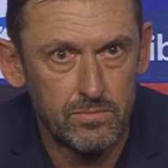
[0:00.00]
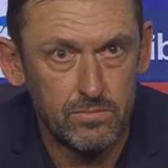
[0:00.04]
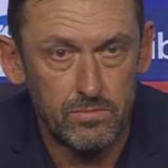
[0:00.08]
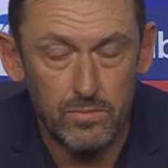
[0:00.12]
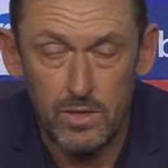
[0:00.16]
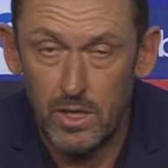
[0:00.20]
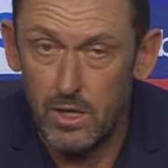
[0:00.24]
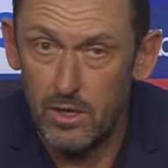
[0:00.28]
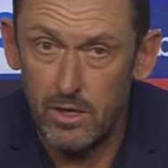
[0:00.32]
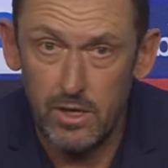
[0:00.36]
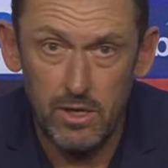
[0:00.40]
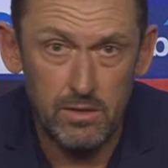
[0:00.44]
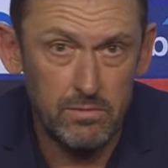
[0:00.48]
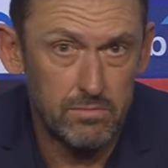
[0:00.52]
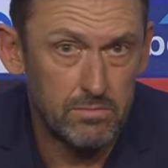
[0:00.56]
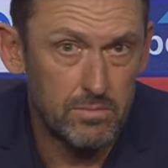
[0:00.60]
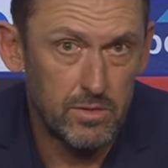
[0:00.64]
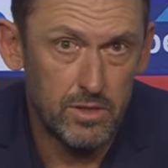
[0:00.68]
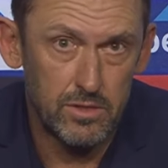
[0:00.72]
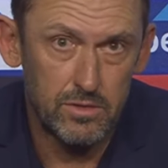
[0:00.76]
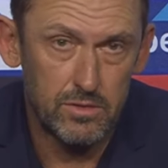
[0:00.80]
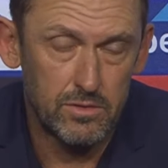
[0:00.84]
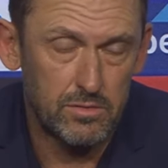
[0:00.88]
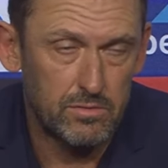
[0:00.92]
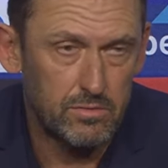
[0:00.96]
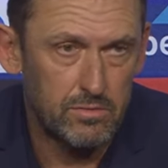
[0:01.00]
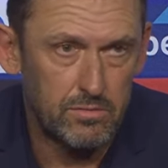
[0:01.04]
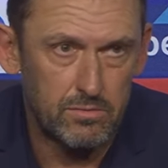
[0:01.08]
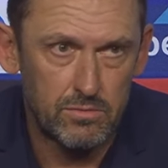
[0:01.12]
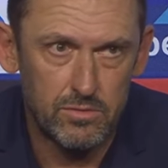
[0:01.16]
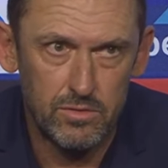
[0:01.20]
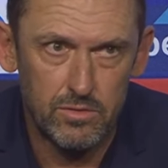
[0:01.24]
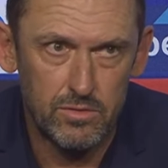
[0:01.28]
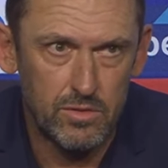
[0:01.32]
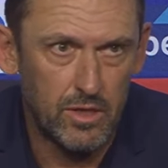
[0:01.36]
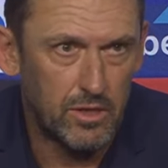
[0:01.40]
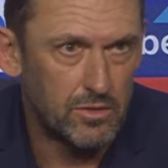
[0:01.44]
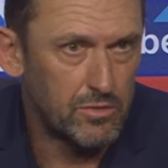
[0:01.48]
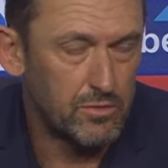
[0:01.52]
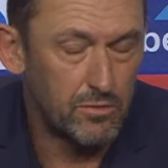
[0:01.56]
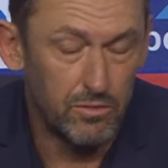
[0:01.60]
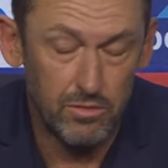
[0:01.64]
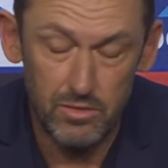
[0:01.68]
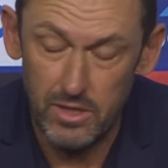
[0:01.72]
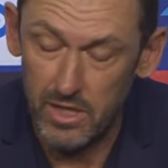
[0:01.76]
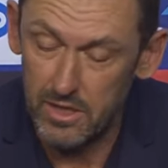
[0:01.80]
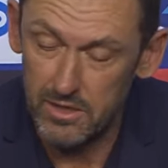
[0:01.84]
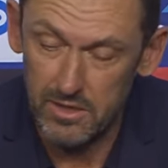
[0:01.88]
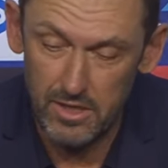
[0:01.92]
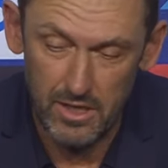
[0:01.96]
That's
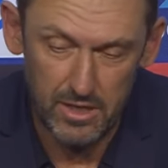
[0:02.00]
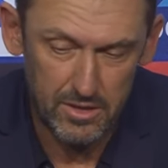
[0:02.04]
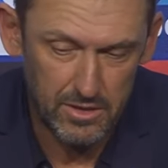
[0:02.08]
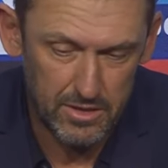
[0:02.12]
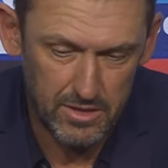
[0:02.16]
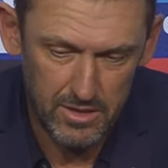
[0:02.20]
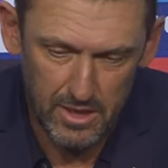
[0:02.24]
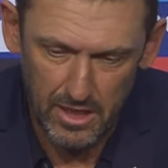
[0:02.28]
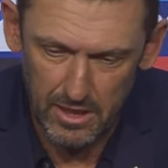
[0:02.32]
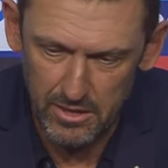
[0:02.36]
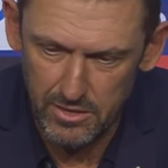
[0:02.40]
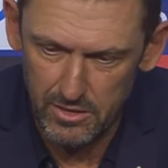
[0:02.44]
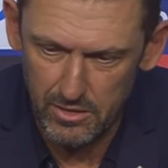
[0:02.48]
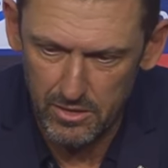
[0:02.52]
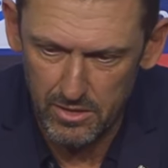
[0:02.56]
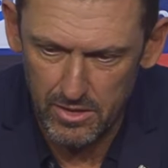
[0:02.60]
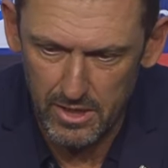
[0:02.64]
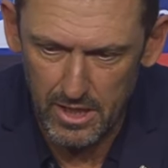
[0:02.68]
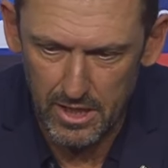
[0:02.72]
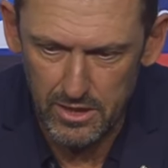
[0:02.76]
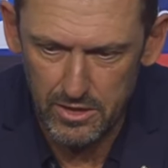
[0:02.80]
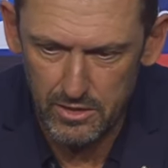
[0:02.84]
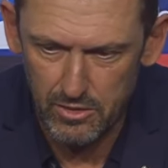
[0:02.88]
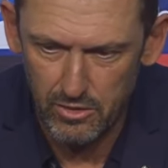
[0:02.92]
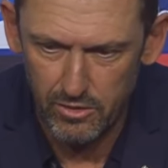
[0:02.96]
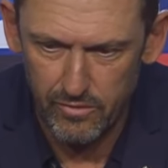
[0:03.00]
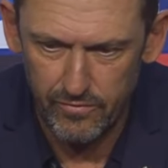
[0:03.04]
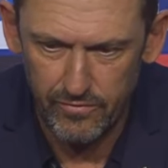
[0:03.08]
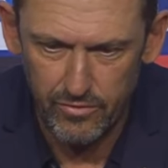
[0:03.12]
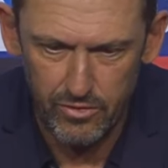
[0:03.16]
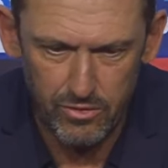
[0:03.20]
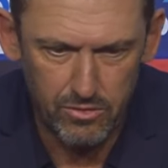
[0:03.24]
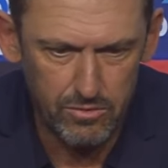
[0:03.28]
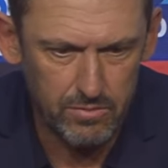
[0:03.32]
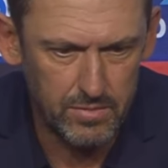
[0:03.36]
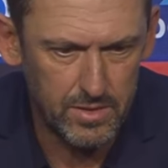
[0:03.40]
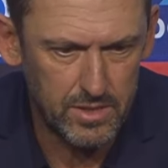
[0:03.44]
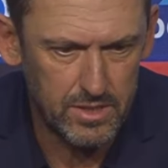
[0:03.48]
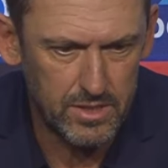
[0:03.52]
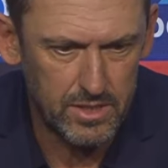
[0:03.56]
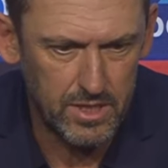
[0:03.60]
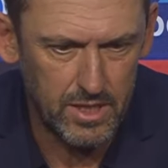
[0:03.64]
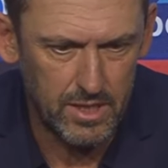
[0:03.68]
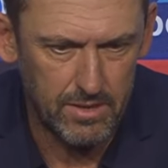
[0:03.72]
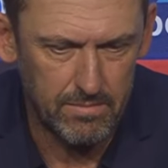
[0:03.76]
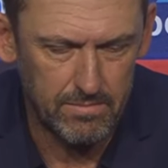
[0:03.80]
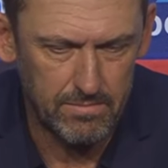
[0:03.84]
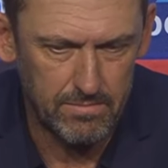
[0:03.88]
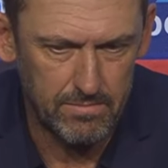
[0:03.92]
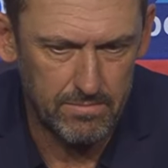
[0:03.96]
good. That's your view,
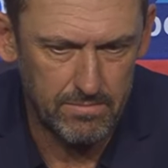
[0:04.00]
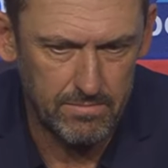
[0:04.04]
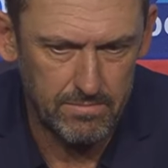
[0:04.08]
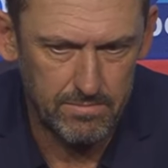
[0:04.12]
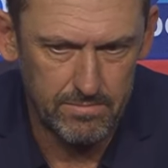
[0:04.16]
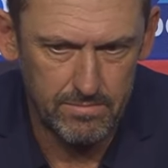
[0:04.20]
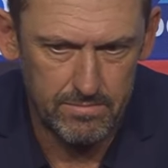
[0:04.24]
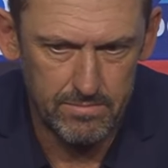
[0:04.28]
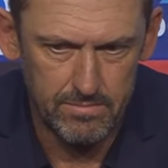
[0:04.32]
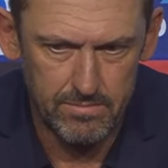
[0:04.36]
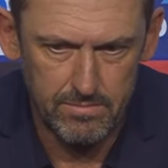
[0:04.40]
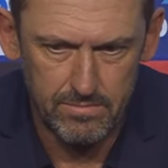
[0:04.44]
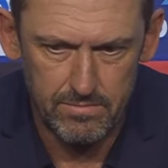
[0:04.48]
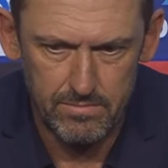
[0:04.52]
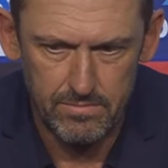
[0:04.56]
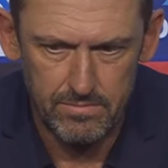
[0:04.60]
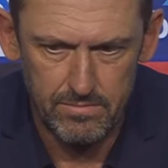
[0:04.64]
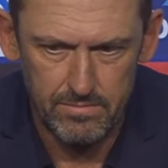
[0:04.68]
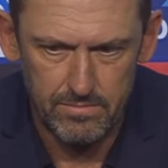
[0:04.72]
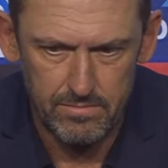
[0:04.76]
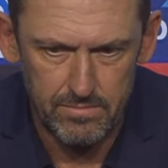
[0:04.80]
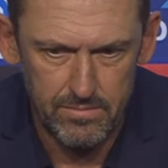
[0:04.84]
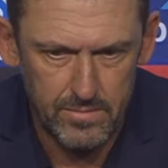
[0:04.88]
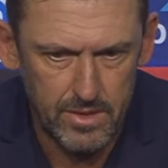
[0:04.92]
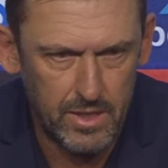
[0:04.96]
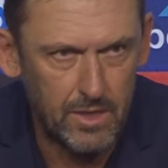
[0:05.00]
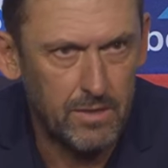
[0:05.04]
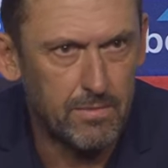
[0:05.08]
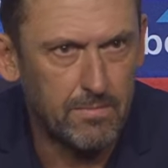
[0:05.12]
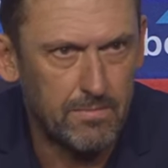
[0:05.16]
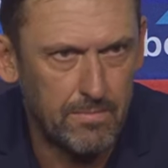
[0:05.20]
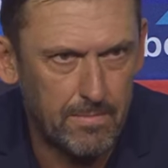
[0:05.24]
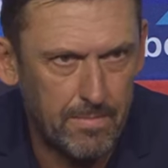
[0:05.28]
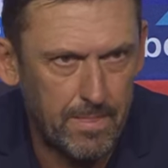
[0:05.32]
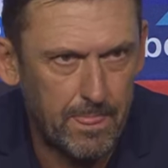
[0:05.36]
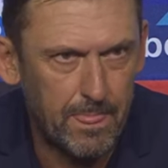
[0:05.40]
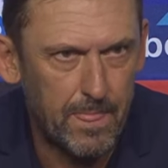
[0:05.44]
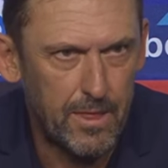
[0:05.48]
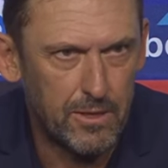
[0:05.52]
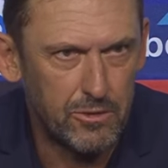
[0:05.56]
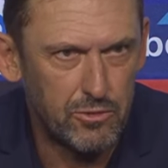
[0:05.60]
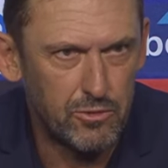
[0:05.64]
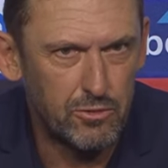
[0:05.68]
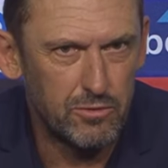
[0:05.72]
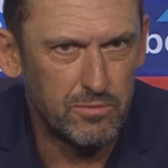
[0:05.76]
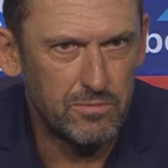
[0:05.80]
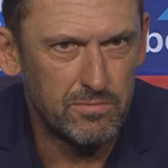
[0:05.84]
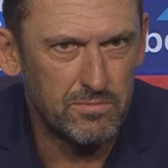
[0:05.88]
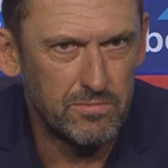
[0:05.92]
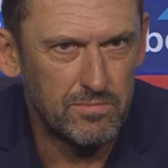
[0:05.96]
but yeah, that's
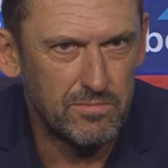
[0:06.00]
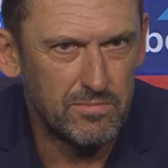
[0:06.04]
good.